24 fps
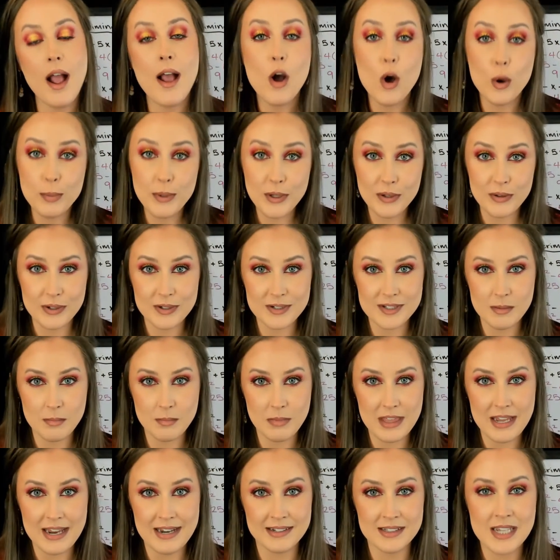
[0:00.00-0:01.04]
I hope you learned
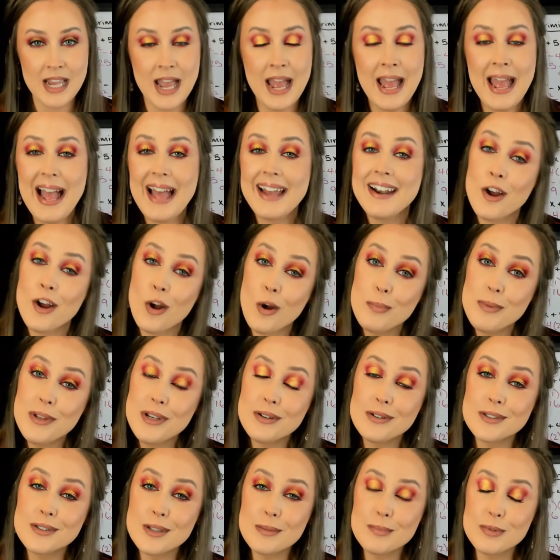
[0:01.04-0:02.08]
some things, and I hope that
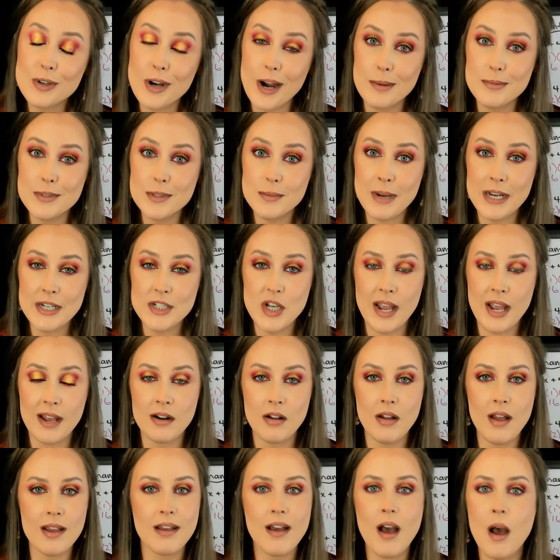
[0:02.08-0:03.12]
you'll subscribe to my
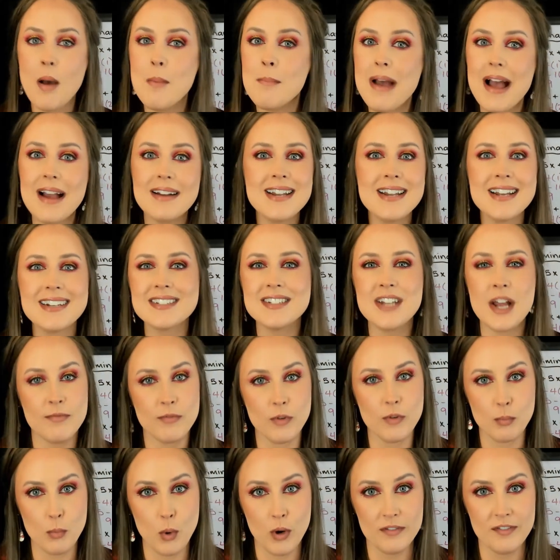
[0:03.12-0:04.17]
channel and come back next
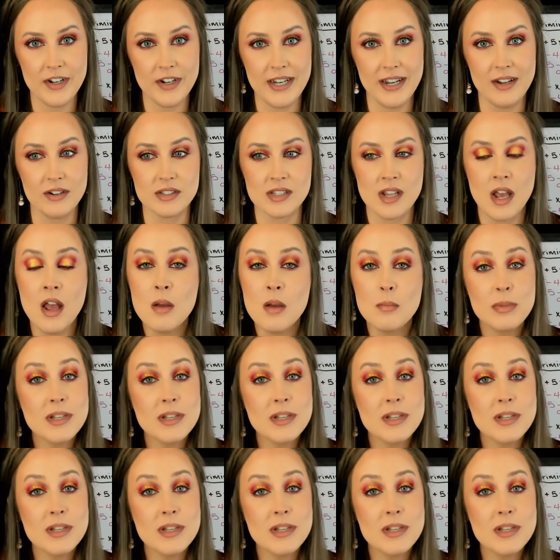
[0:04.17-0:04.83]
time for more videos.